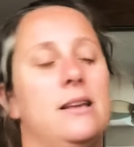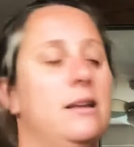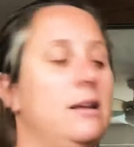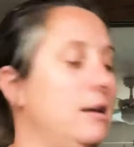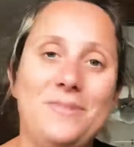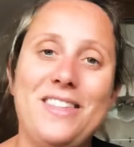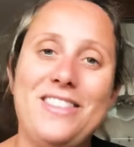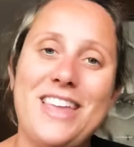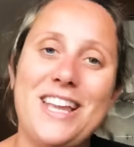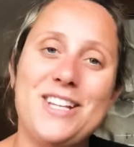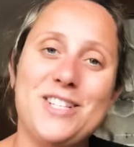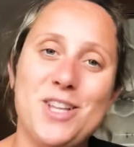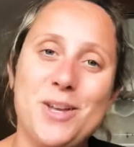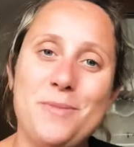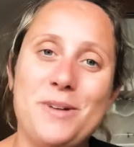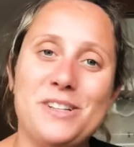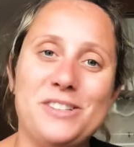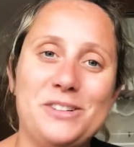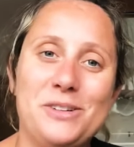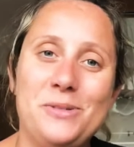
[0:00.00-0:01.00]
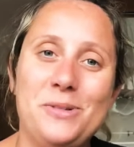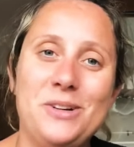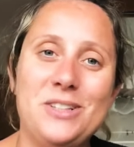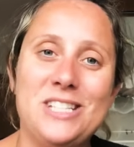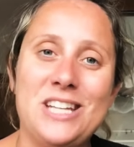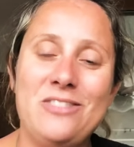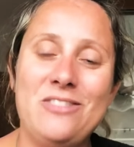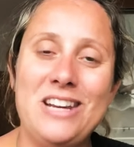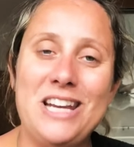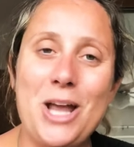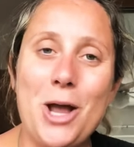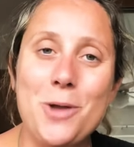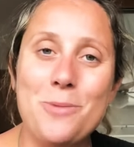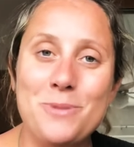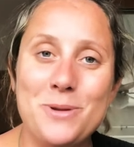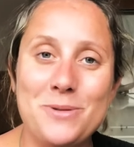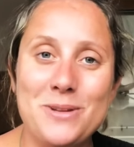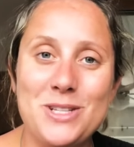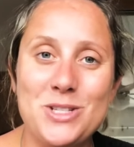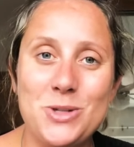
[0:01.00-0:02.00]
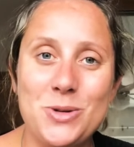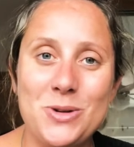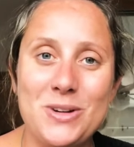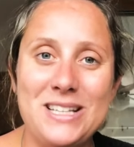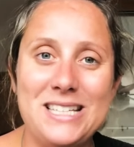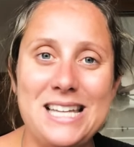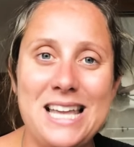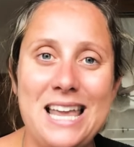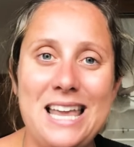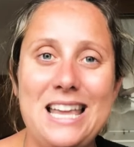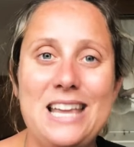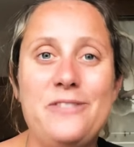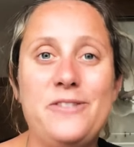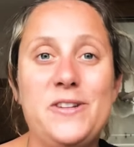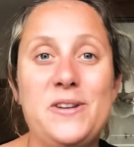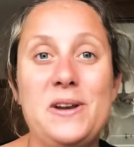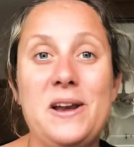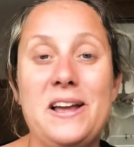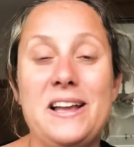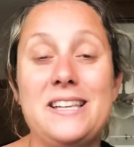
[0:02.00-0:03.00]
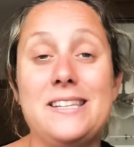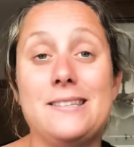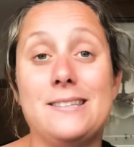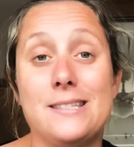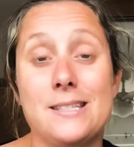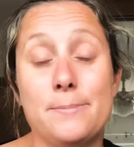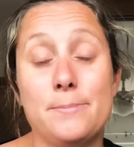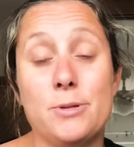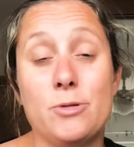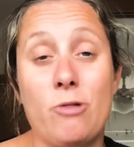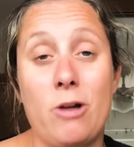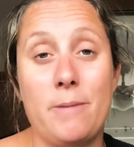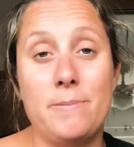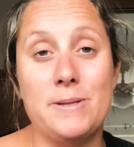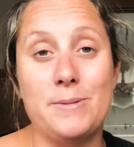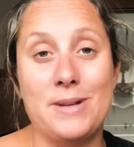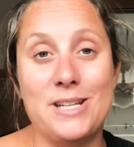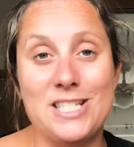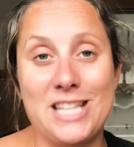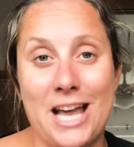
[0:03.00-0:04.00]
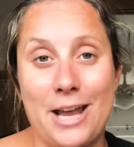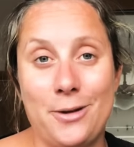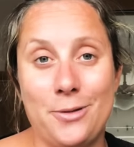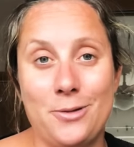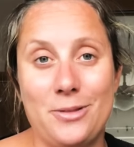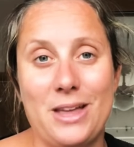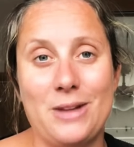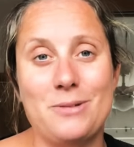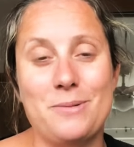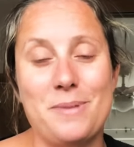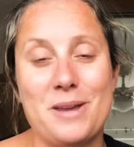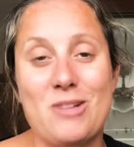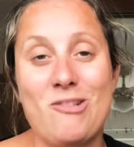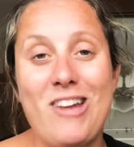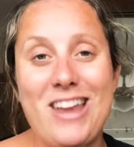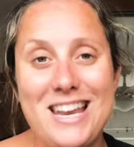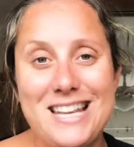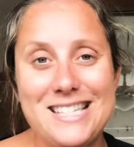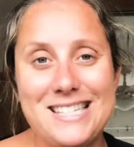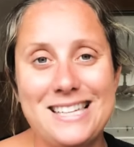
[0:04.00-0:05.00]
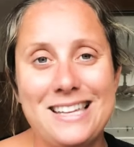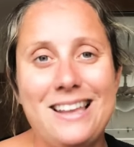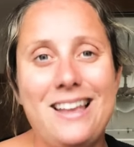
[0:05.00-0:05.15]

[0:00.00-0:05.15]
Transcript: But thanks so much for watching, really hope you enjoyed it. If you'd like to subscribe to my channel, that would be great.